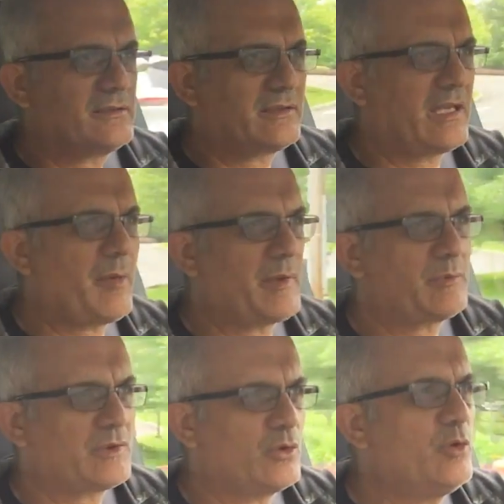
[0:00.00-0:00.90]
Think about
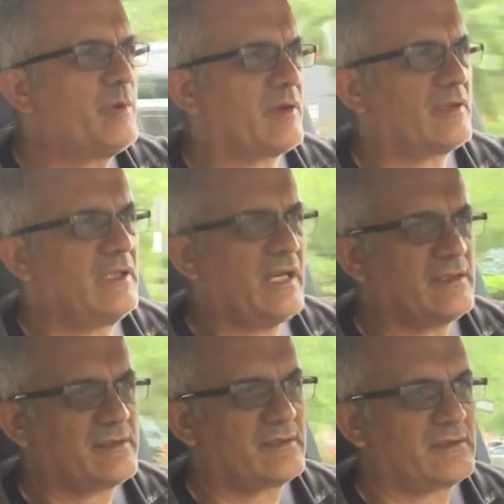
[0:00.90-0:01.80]
what Uber
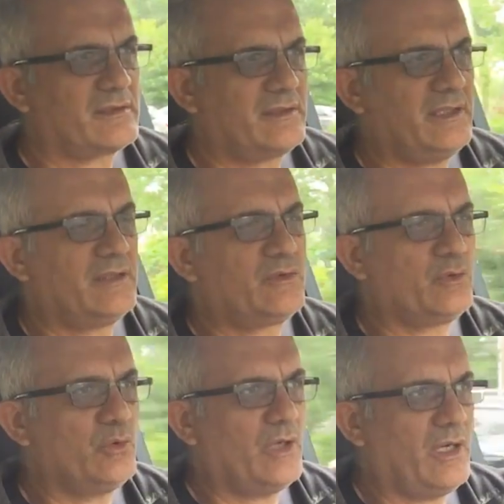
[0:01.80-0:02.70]
did
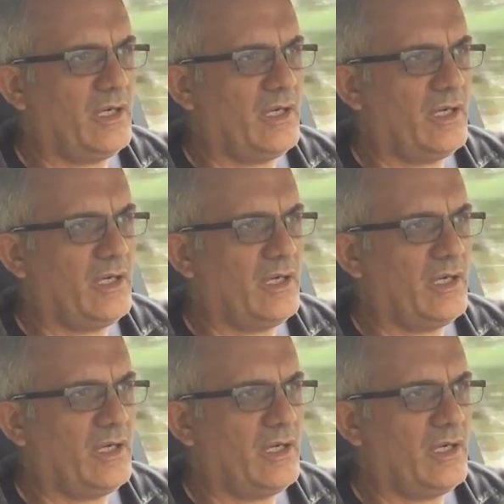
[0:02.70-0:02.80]
to